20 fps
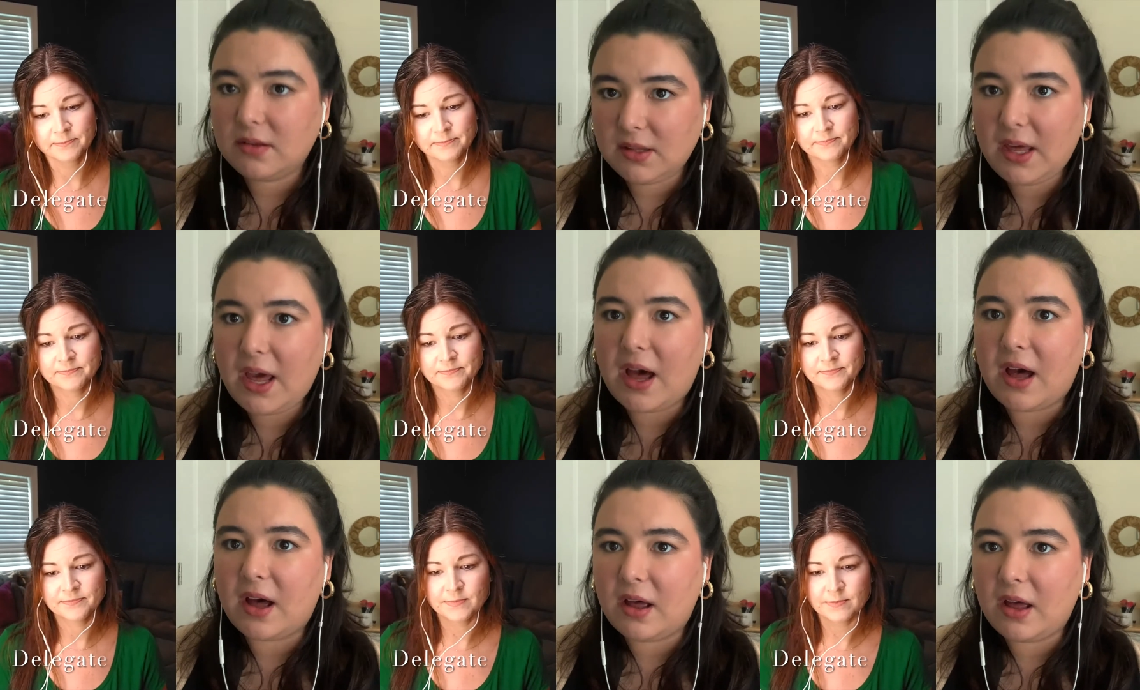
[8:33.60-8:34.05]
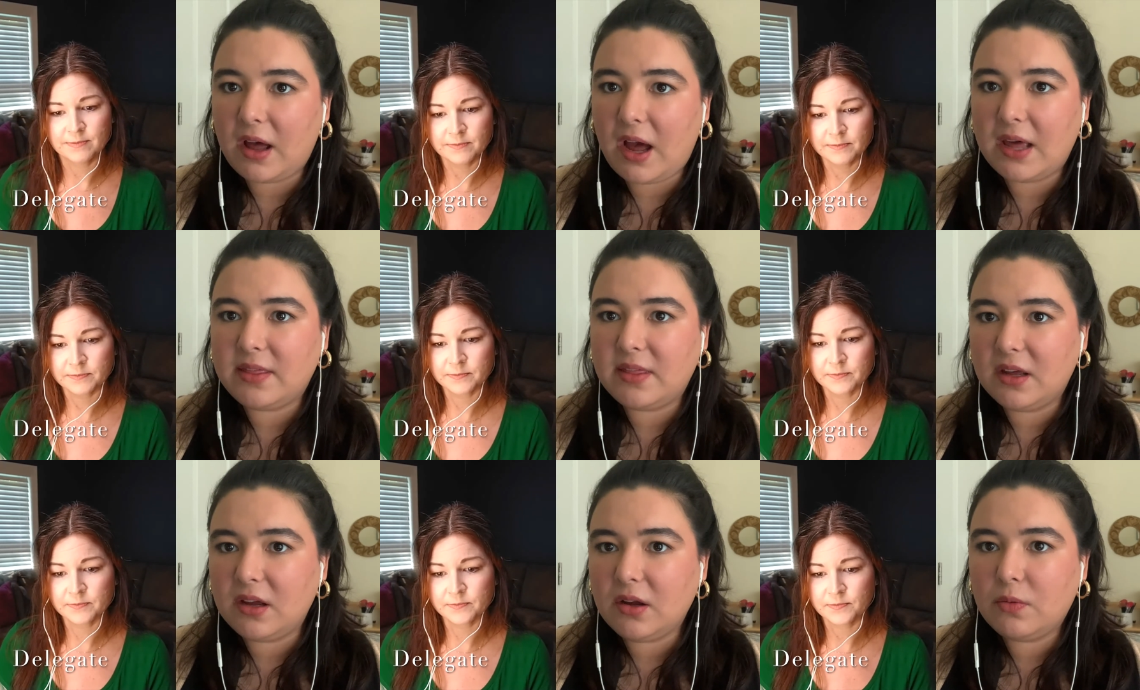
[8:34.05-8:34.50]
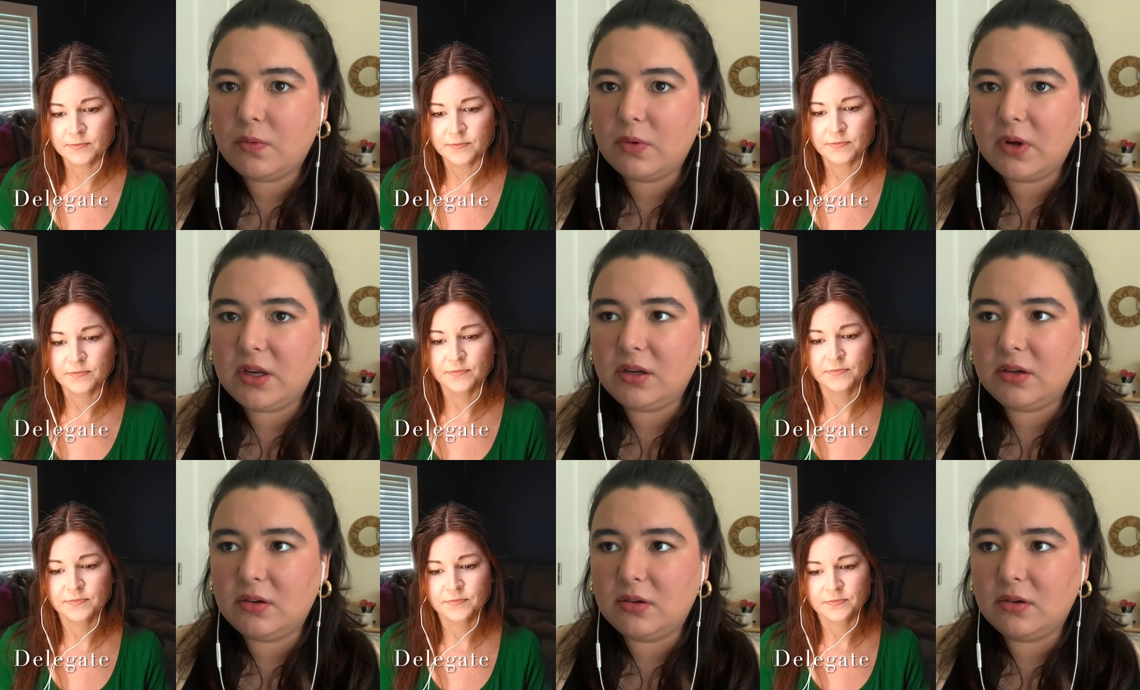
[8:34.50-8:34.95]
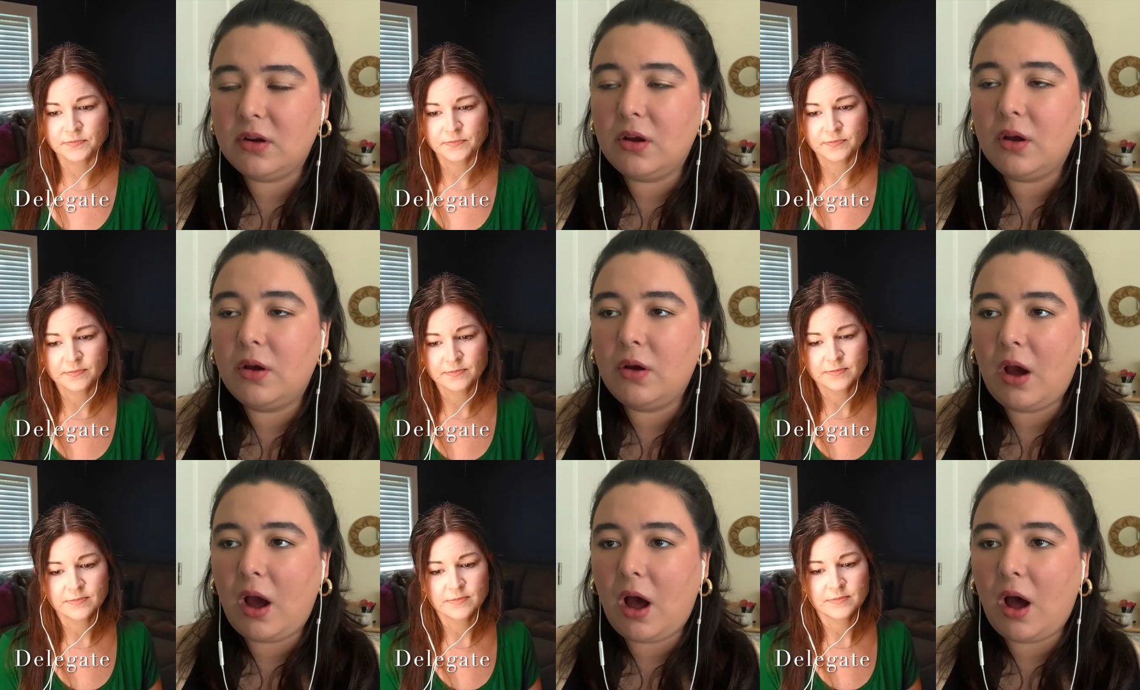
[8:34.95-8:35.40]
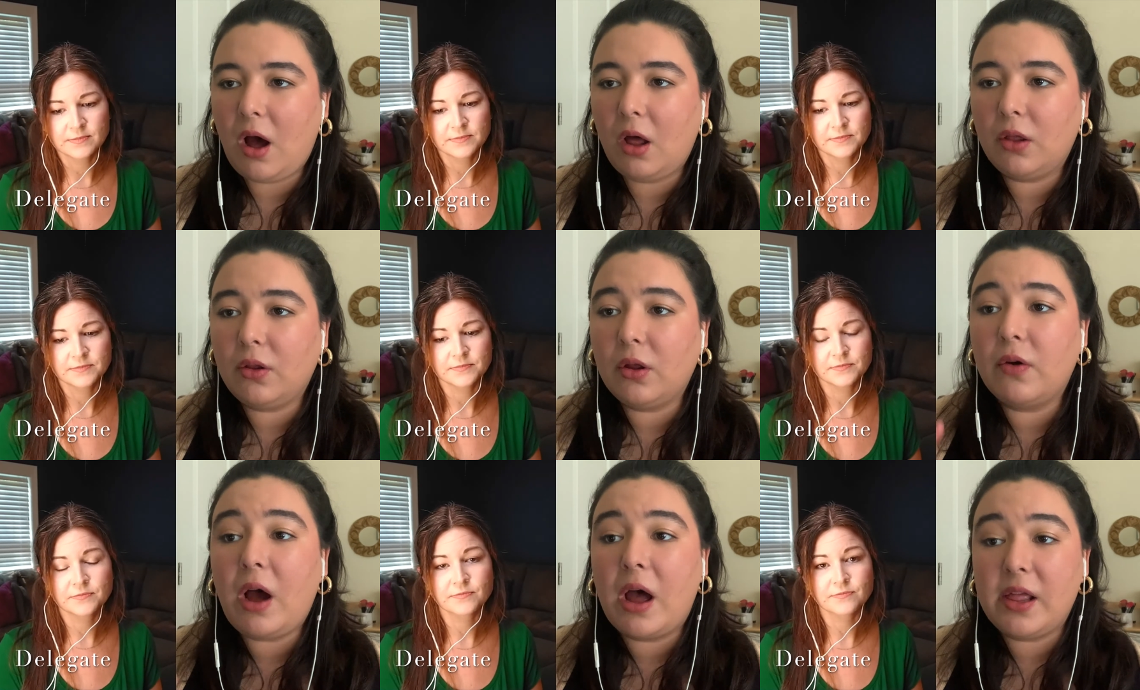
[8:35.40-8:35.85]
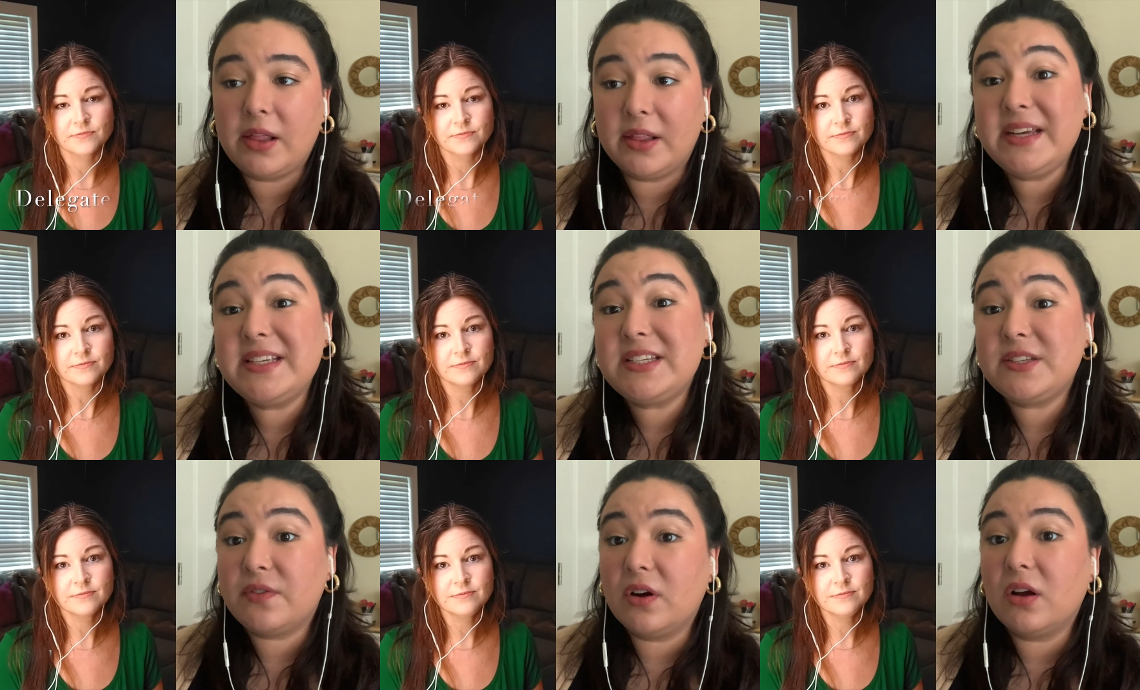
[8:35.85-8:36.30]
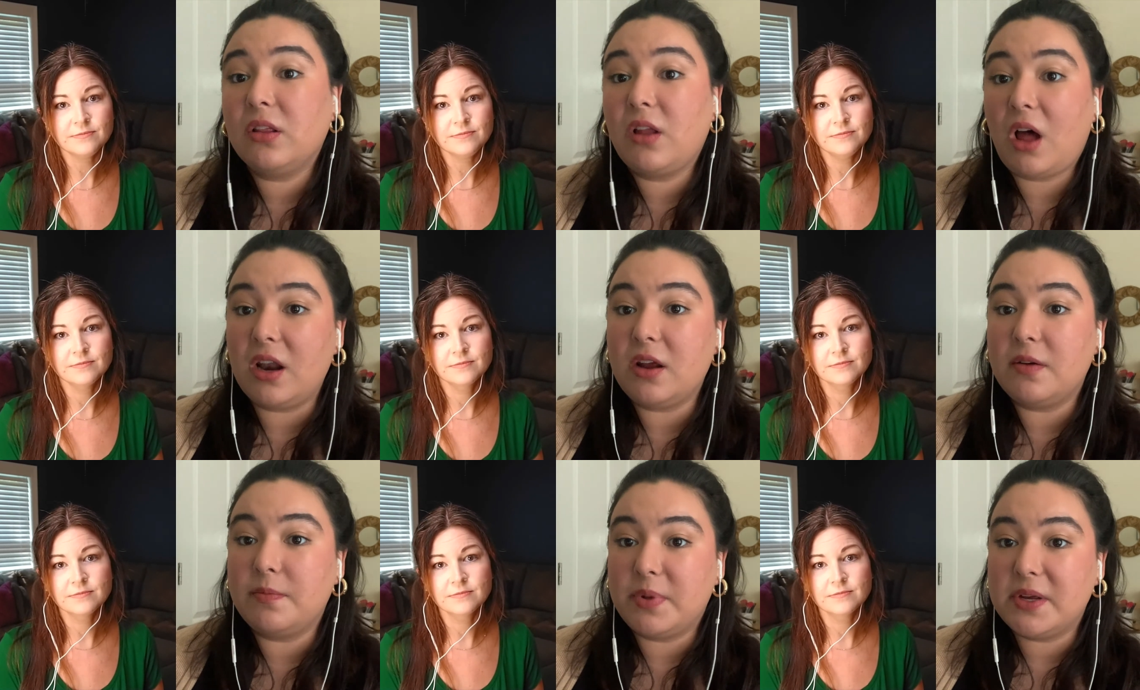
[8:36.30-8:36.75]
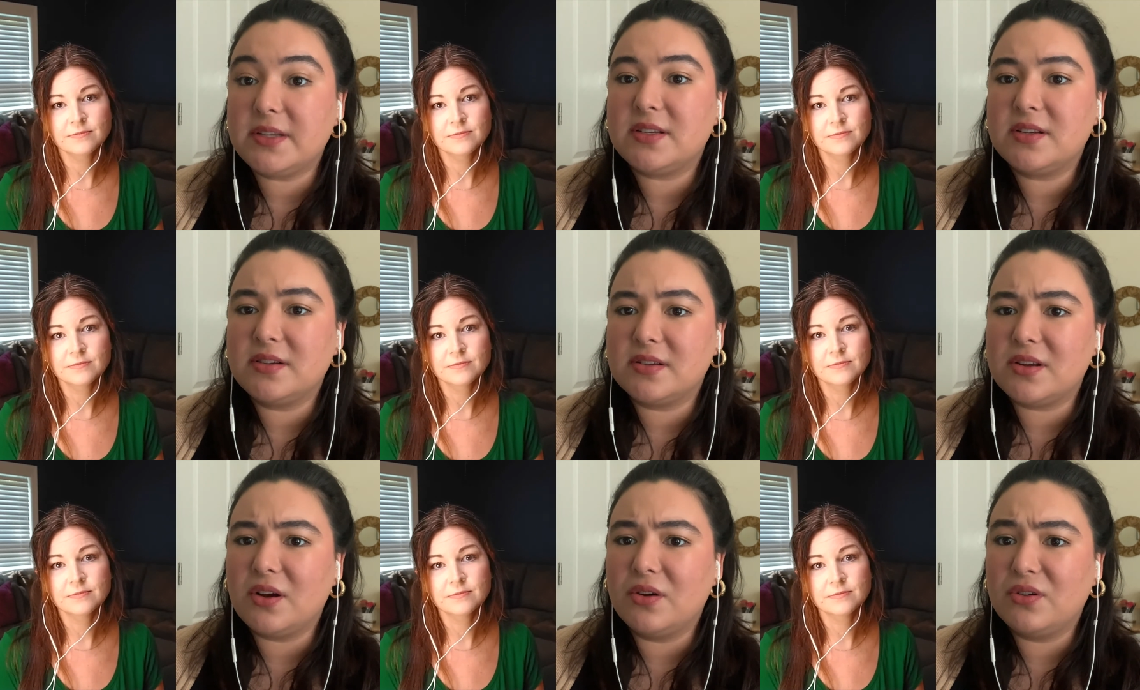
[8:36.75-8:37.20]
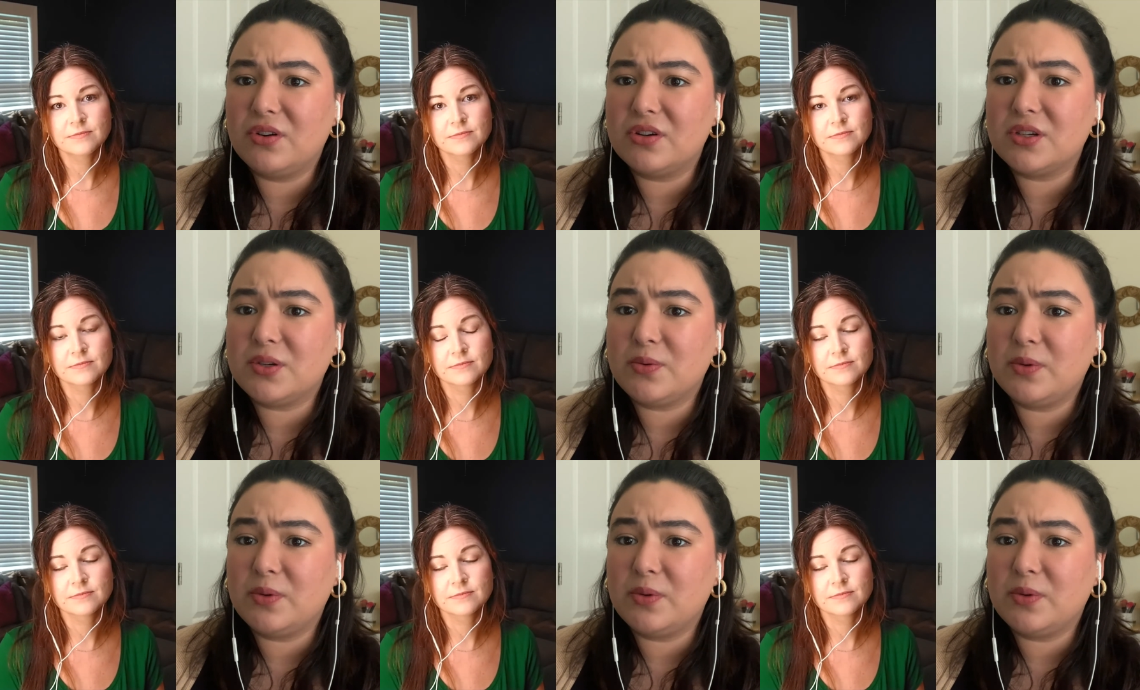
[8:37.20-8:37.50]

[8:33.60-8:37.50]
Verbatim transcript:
Speaker 1: Yeah, I think when, at least for a lot of business owners,